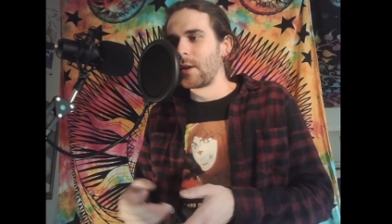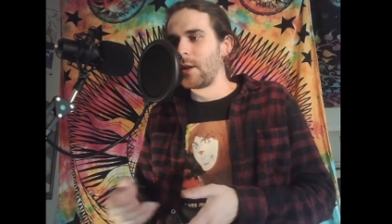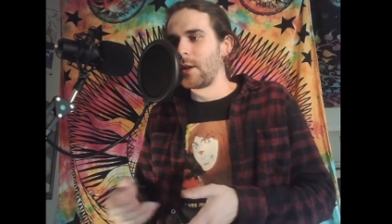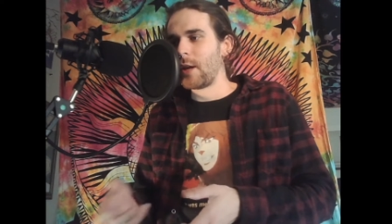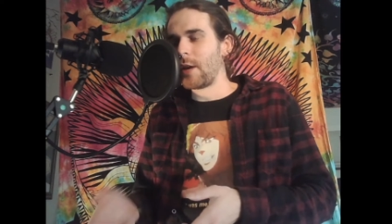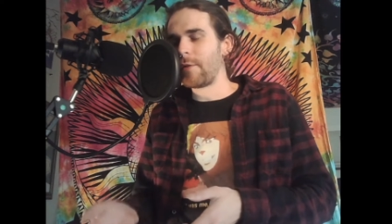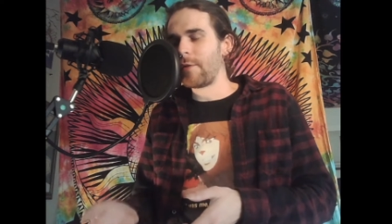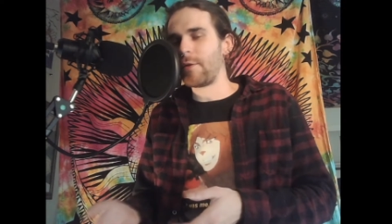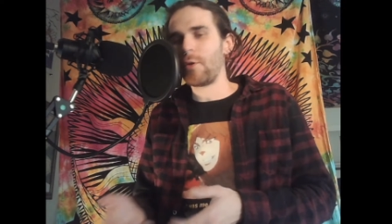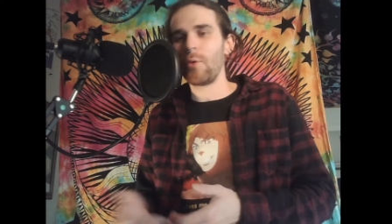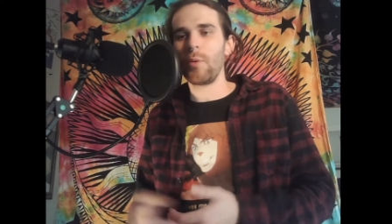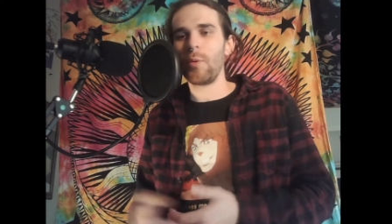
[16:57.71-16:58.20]

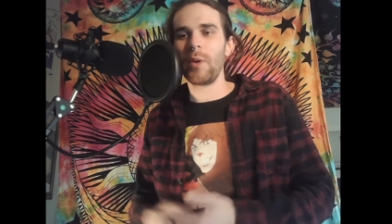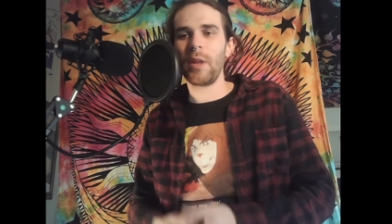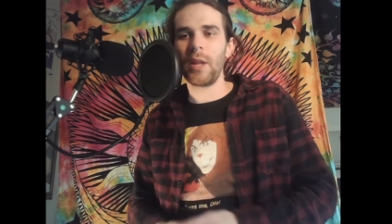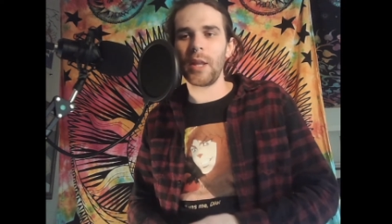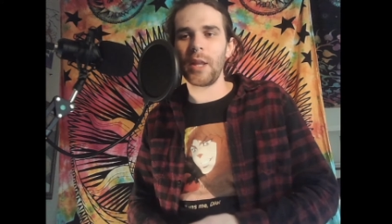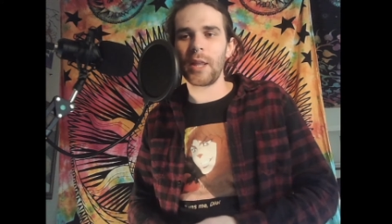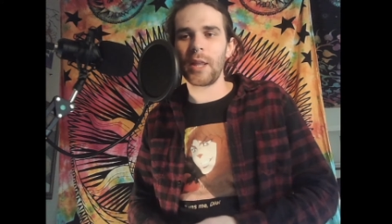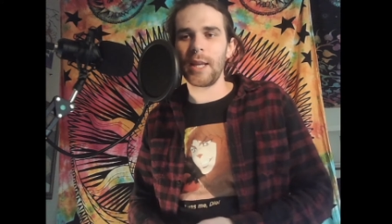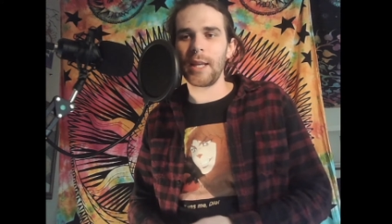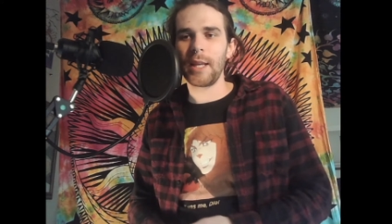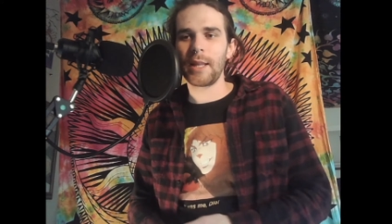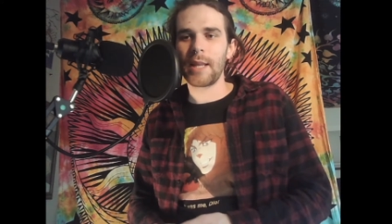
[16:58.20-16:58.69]
If you really
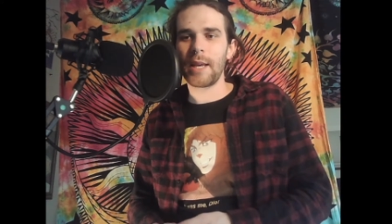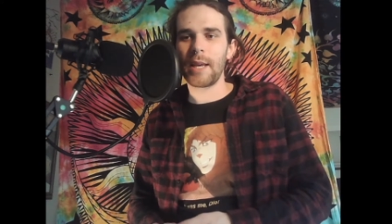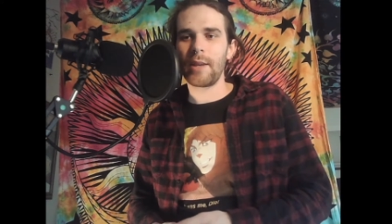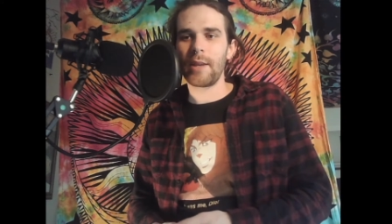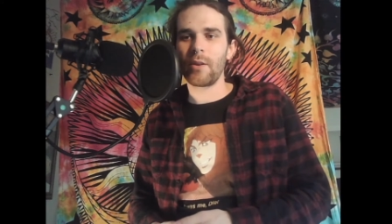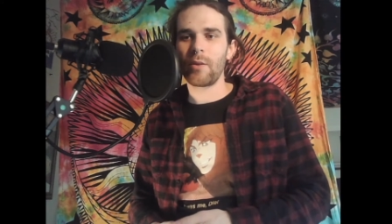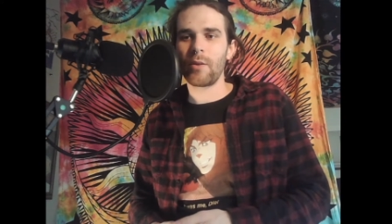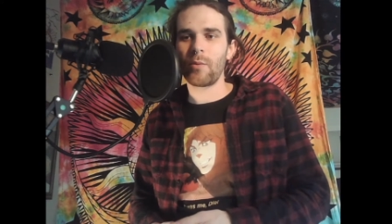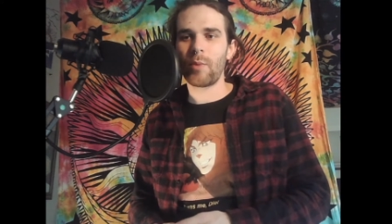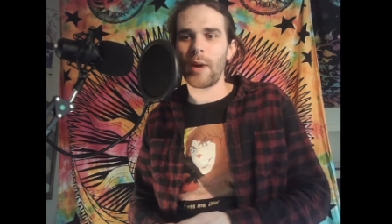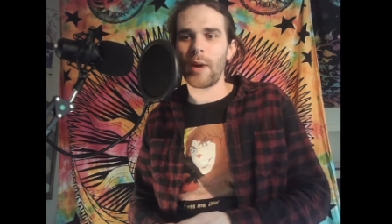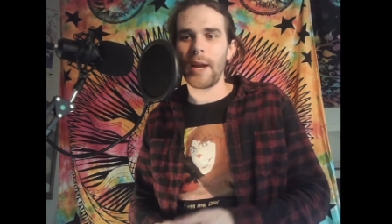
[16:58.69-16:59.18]
think that
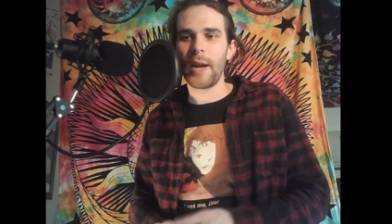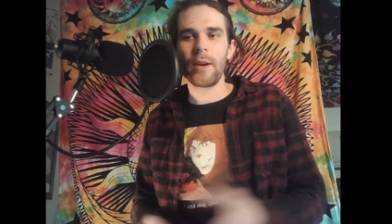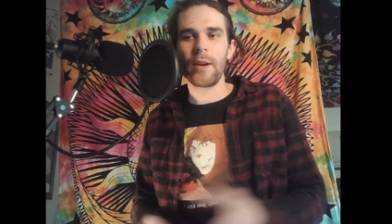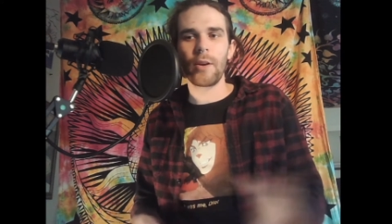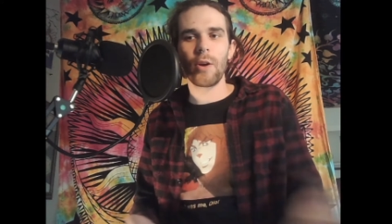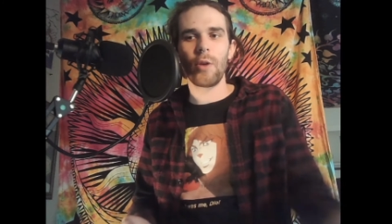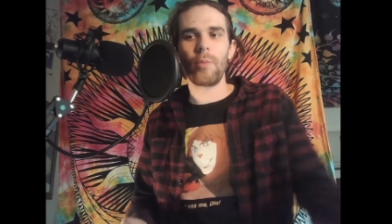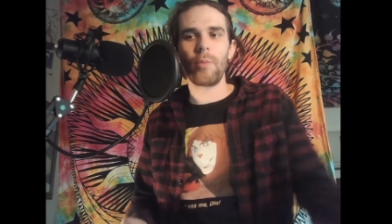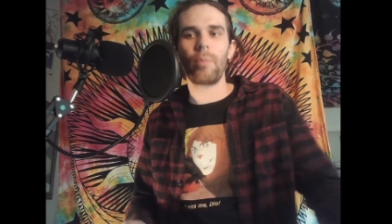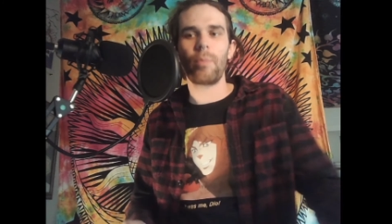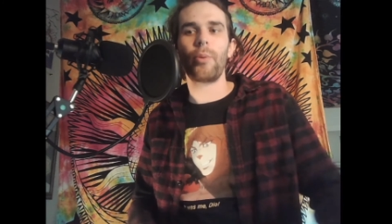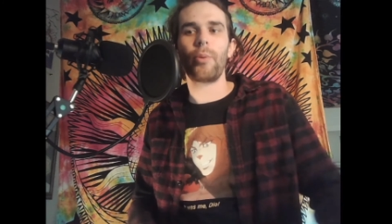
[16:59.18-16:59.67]
you're right,
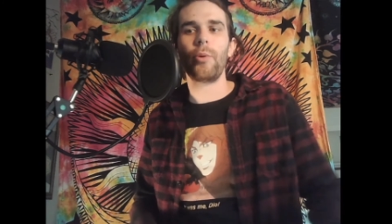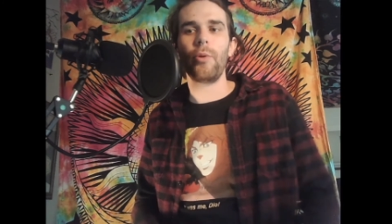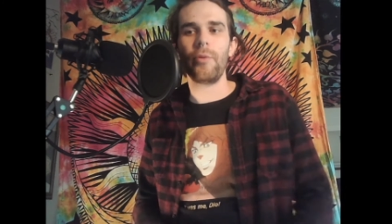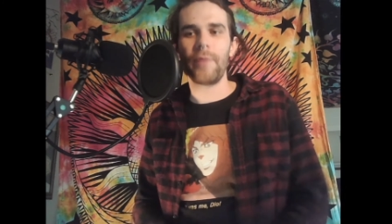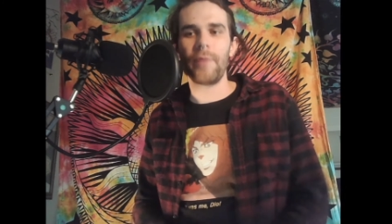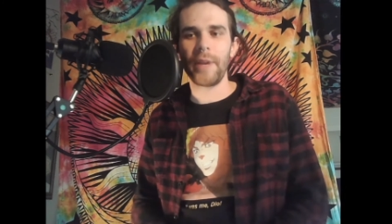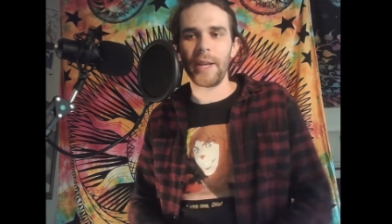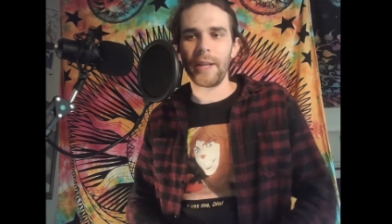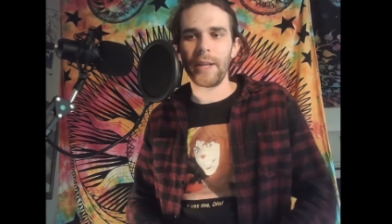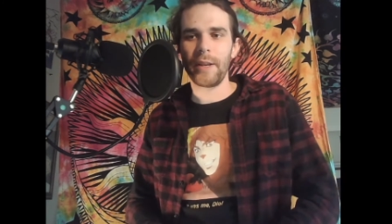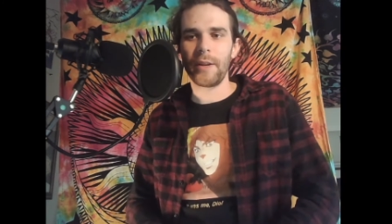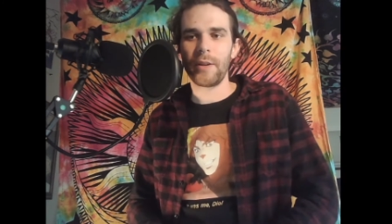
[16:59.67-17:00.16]
go prove
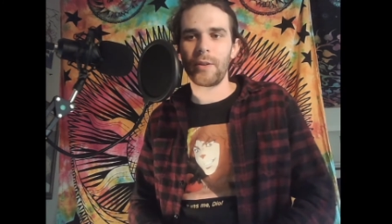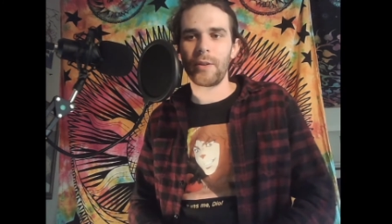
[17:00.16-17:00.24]
it.